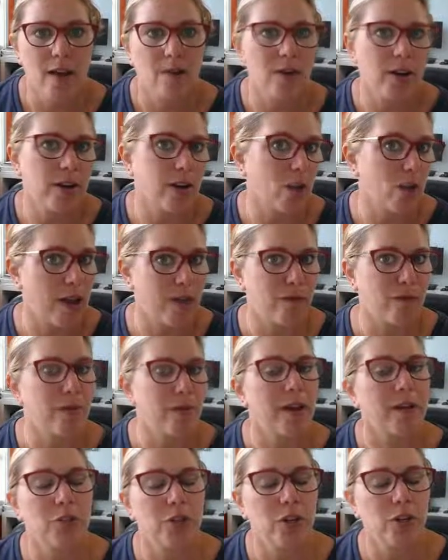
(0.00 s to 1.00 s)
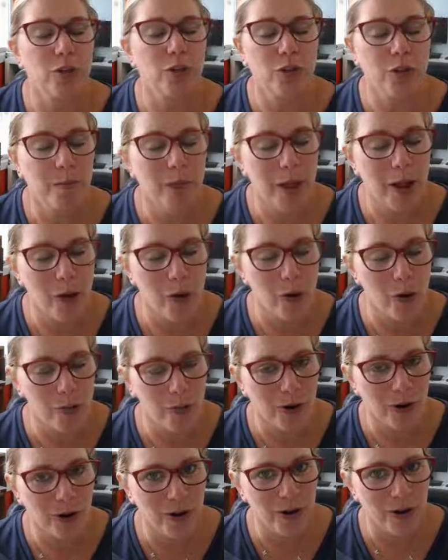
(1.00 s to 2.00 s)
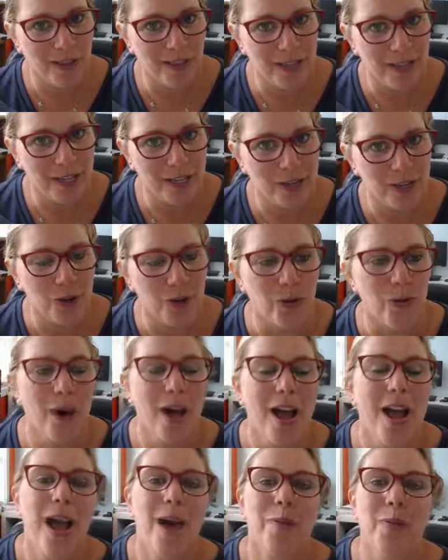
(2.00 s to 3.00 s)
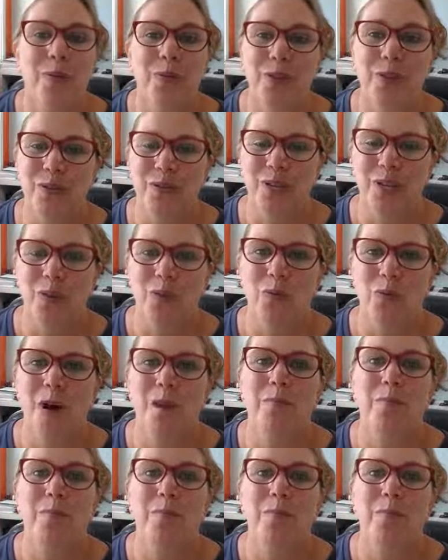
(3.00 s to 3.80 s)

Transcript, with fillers: I don't have five children in my home currently, so I'm only using one.